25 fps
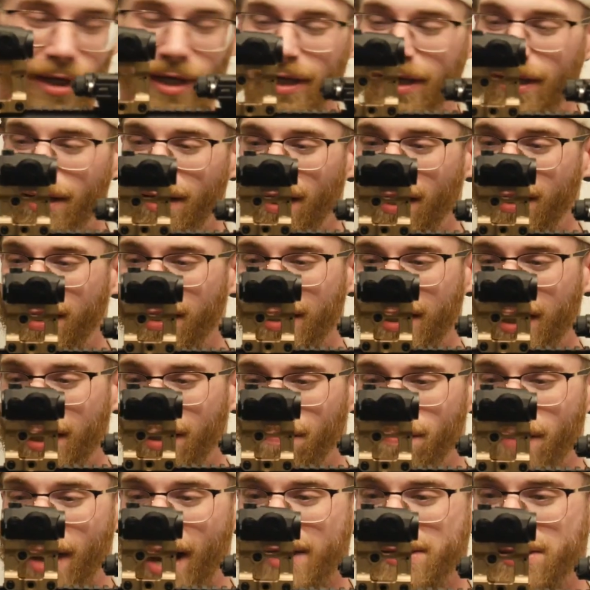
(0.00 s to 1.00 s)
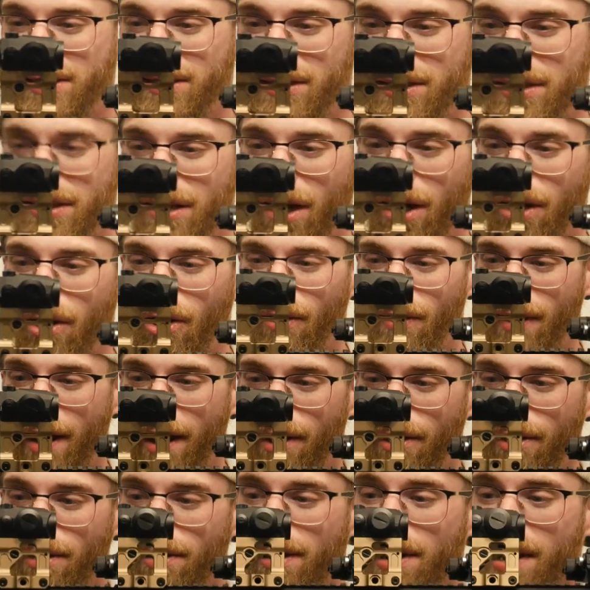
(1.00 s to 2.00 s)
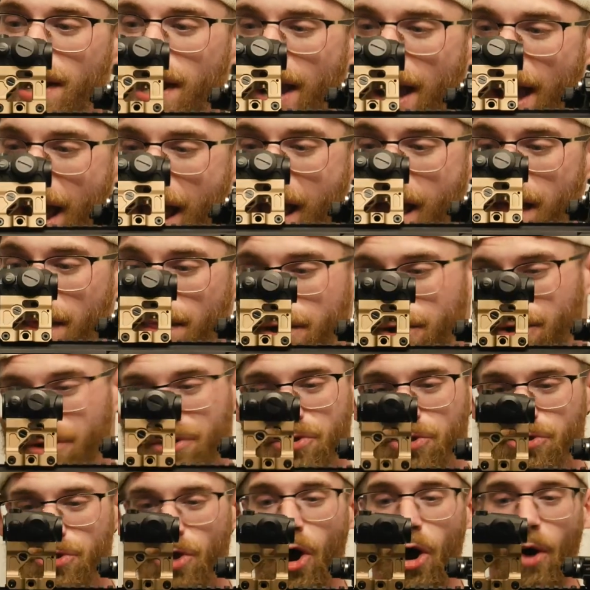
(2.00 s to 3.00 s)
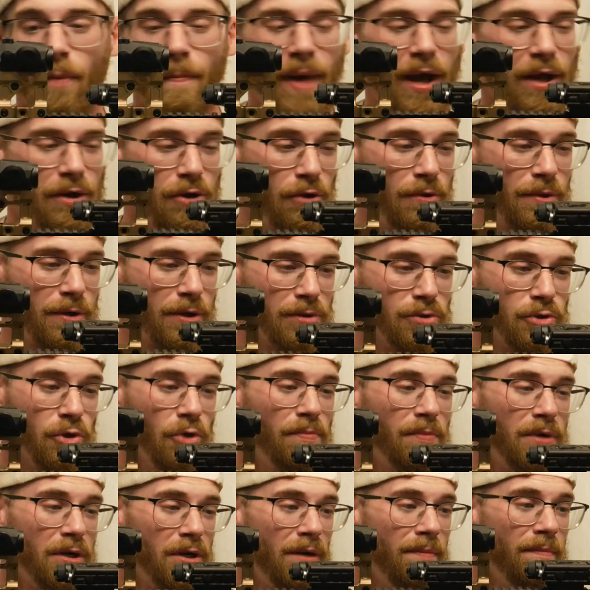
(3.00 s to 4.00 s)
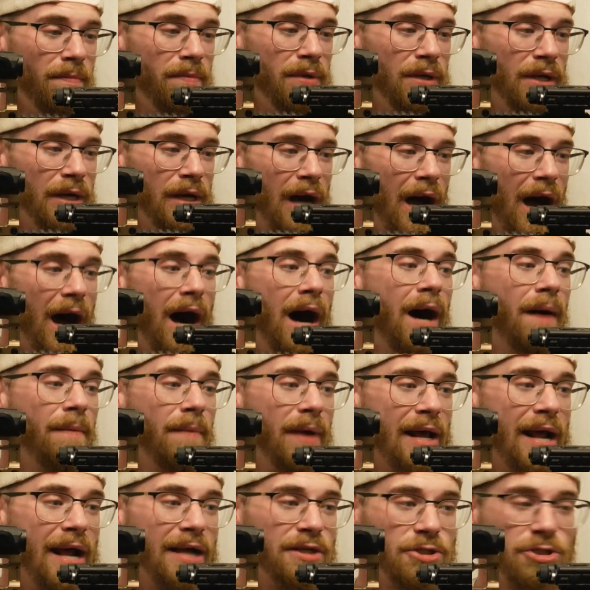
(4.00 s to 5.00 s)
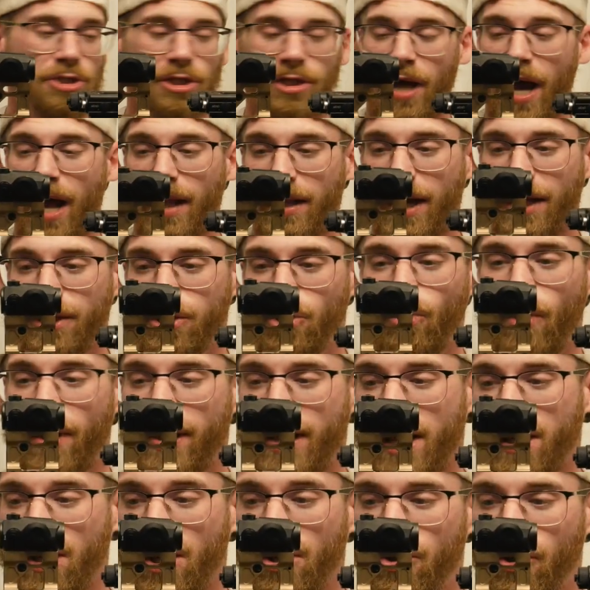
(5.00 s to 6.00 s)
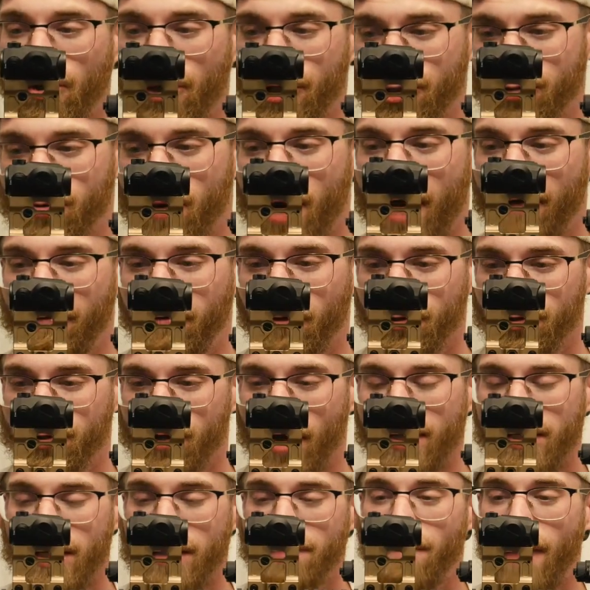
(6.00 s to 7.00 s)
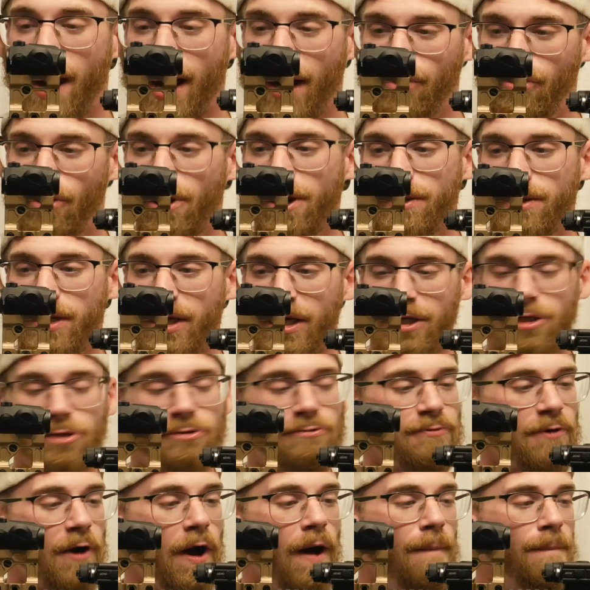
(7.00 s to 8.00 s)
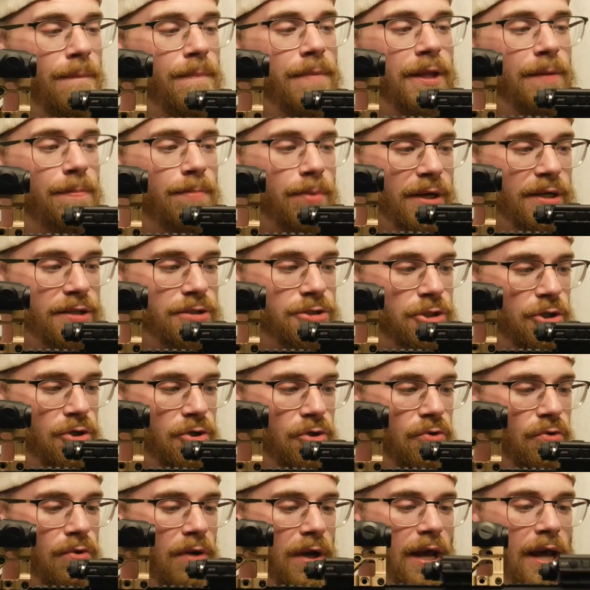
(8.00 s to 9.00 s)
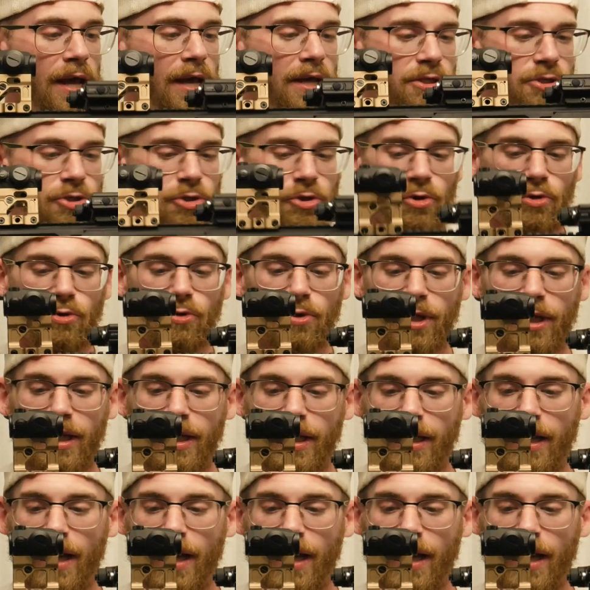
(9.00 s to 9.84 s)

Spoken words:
good and get them nice and snug on there. And they're just all metal, they're aluminum, and I like the way they look on this rifle. So I did migrate these from the Bren 2 to the